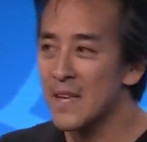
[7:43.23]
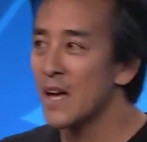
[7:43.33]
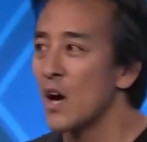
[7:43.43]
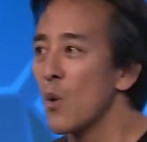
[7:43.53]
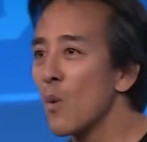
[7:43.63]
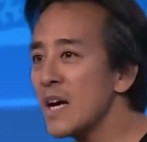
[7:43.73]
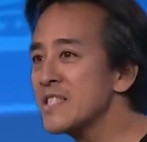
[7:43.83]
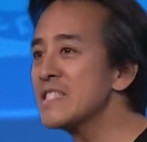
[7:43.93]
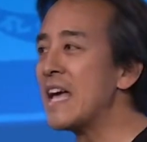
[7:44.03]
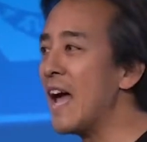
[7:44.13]
What's
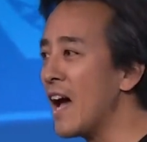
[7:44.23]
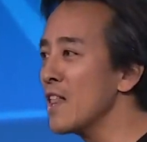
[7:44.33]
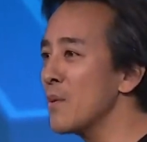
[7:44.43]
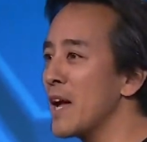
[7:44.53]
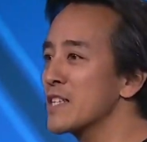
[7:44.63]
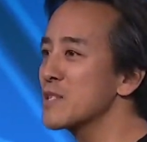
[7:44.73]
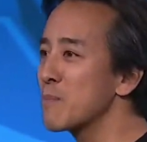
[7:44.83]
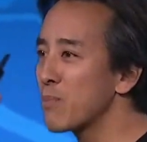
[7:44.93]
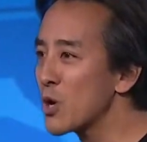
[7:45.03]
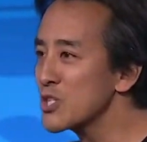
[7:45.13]
Alarak's
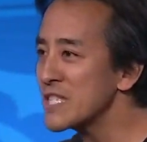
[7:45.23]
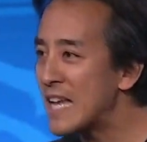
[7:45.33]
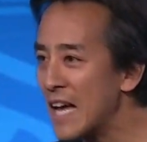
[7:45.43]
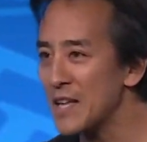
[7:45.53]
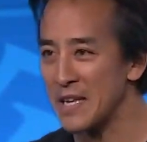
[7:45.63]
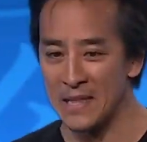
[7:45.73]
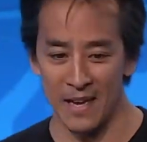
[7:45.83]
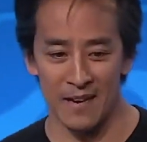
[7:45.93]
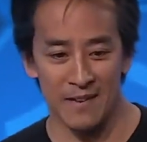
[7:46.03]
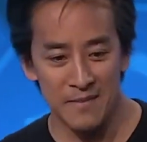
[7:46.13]
personality like?
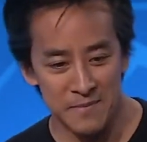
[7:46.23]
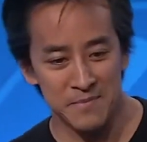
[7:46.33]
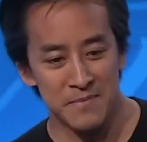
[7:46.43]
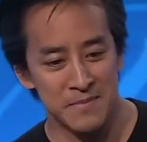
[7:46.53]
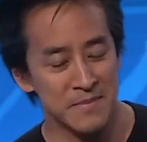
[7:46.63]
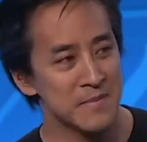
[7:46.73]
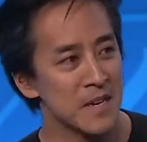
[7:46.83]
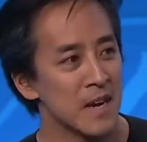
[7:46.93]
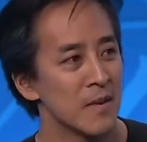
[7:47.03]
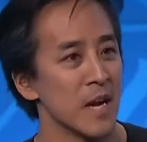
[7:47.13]

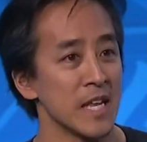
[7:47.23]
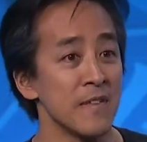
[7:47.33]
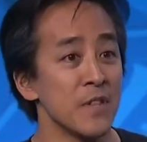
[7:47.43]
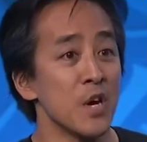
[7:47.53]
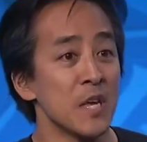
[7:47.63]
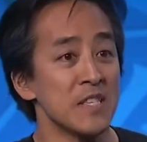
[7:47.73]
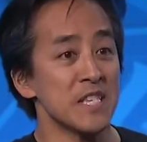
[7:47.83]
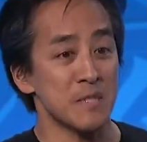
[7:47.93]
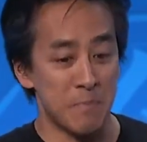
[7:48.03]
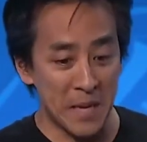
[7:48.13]
Right? Even though he's this
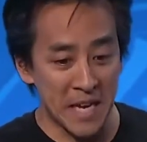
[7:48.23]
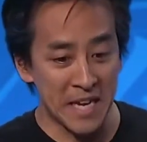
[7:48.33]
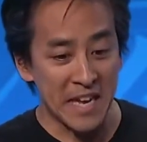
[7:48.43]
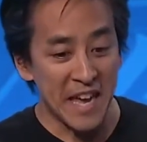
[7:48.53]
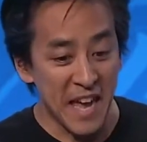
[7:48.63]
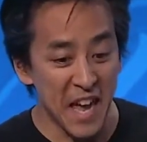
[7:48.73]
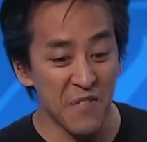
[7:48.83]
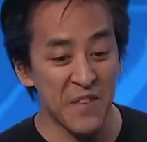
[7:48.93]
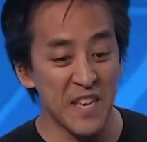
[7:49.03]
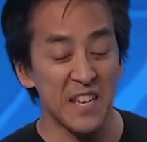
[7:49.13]
big,
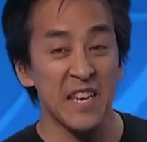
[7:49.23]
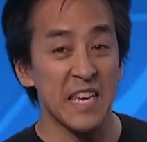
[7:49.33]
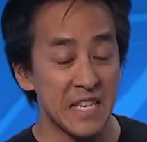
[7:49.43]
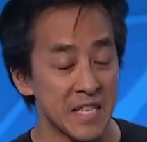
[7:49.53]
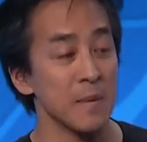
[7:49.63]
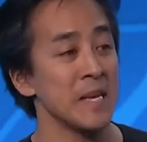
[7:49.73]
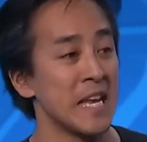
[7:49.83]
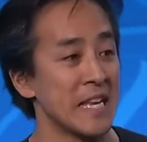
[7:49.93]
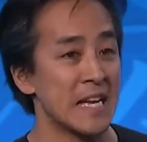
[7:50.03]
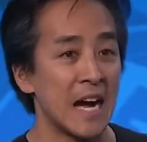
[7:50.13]
hefty,
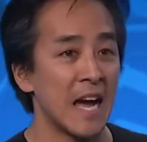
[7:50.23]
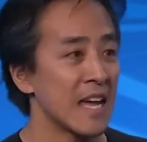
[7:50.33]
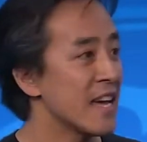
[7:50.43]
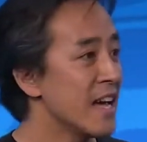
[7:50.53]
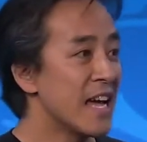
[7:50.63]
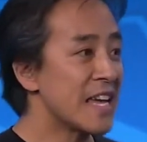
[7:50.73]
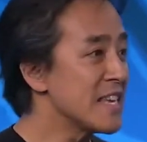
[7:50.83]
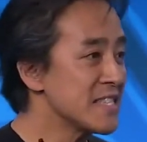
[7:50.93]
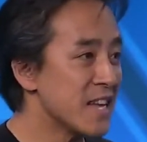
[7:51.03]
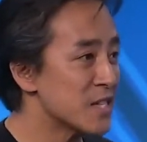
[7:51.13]
intimidating guy, he's
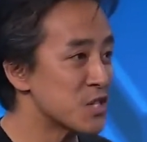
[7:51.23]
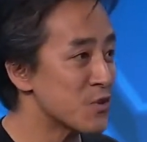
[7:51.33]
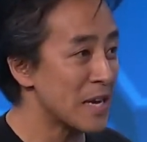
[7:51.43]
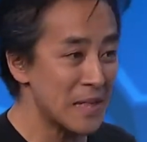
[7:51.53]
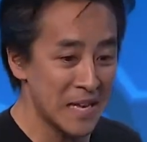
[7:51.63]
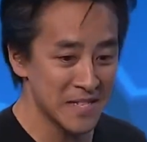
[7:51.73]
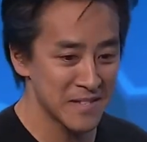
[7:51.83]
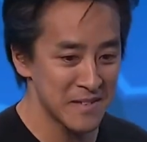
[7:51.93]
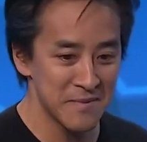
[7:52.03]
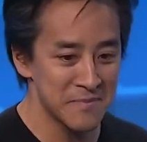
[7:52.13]
not straight-laced.
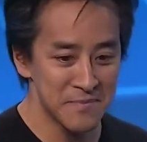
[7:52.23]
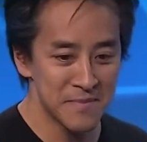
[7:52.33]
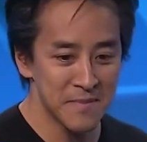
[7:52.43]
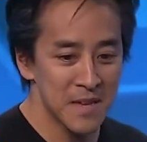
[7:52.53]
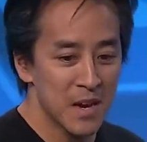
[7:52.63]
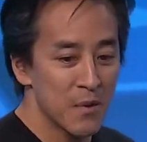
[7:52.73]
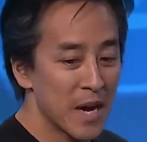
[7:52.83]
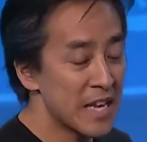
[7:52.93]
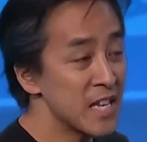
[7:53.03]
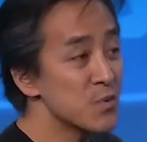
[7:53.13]
Right?
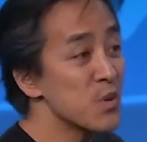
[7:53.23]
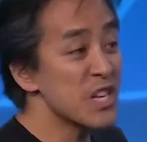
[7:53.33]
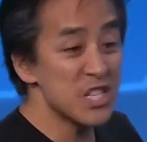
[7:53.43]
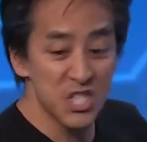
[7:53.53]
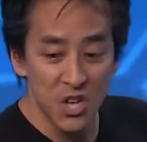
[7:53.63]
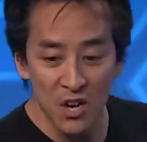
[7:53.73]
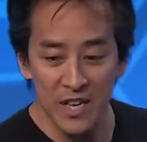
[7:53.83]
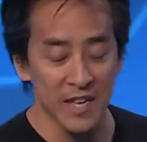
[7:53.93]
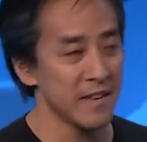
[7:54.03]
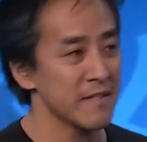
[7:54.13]
He's really
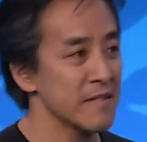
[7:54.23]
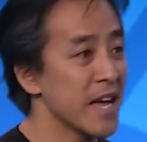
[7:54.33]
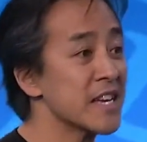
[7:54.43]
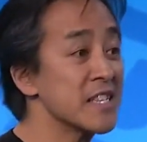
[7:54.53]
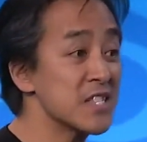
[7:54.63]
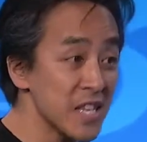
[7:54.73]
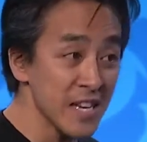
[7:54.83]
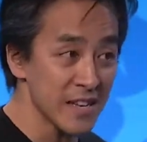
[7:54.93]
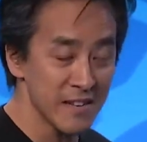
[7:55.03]
snarky and conceited.